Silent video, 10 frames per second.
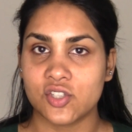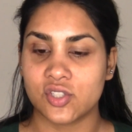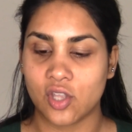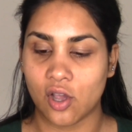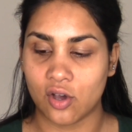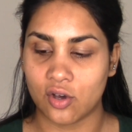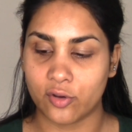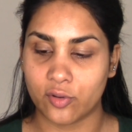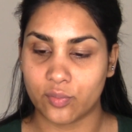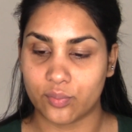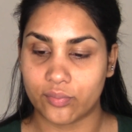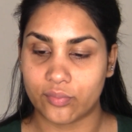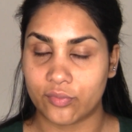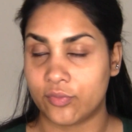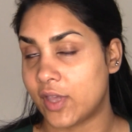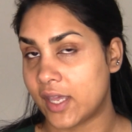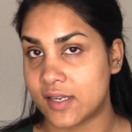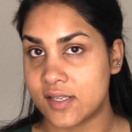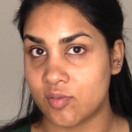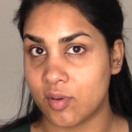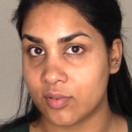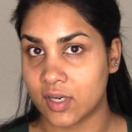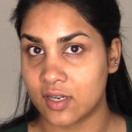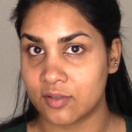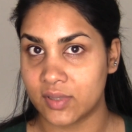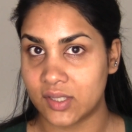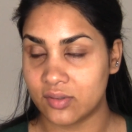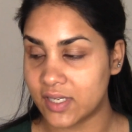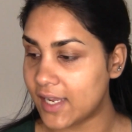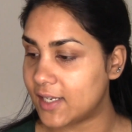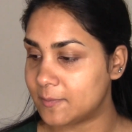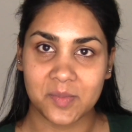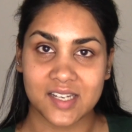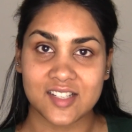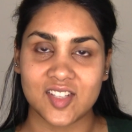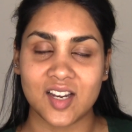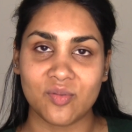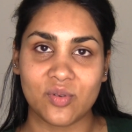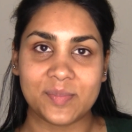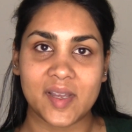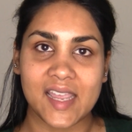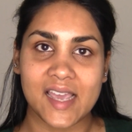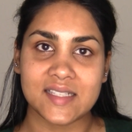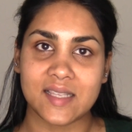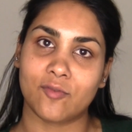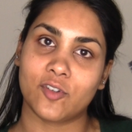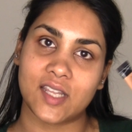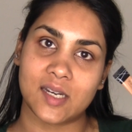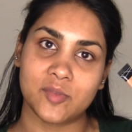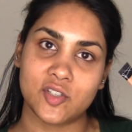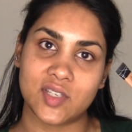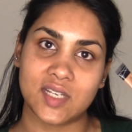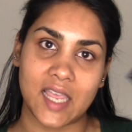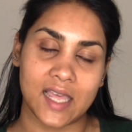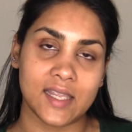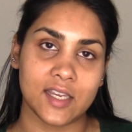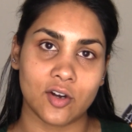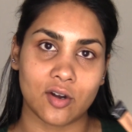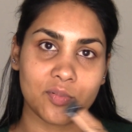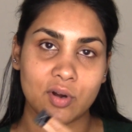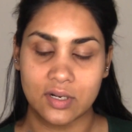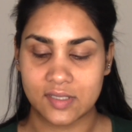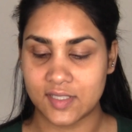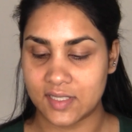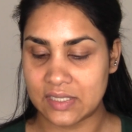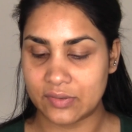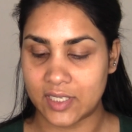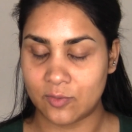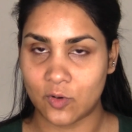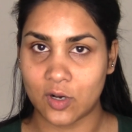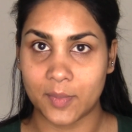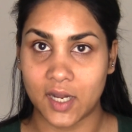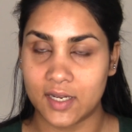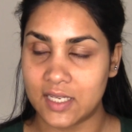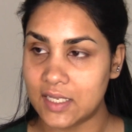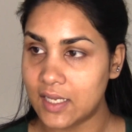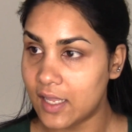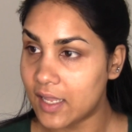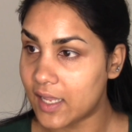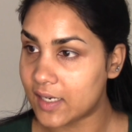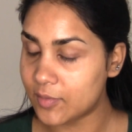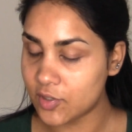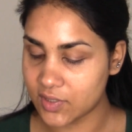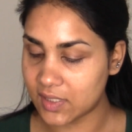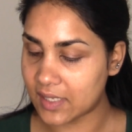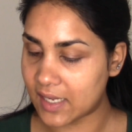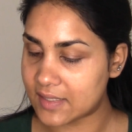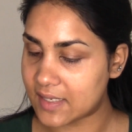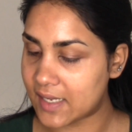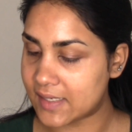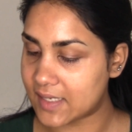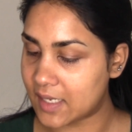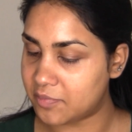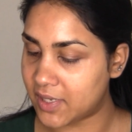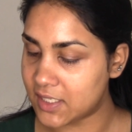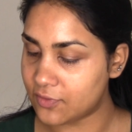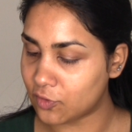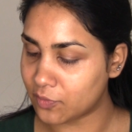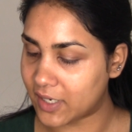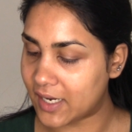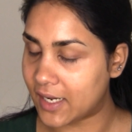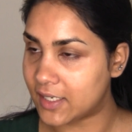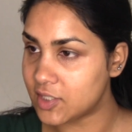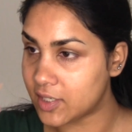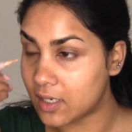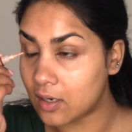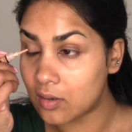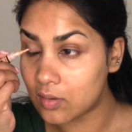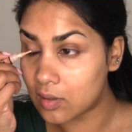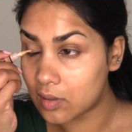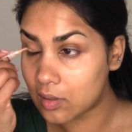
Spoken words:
So that is what we're gonna recreate. I'm gonna start off with my eyes, and for that I'm using LA Girl Pro Conceal in Warm Honey, and I'm using that as a base for my eyeshadow.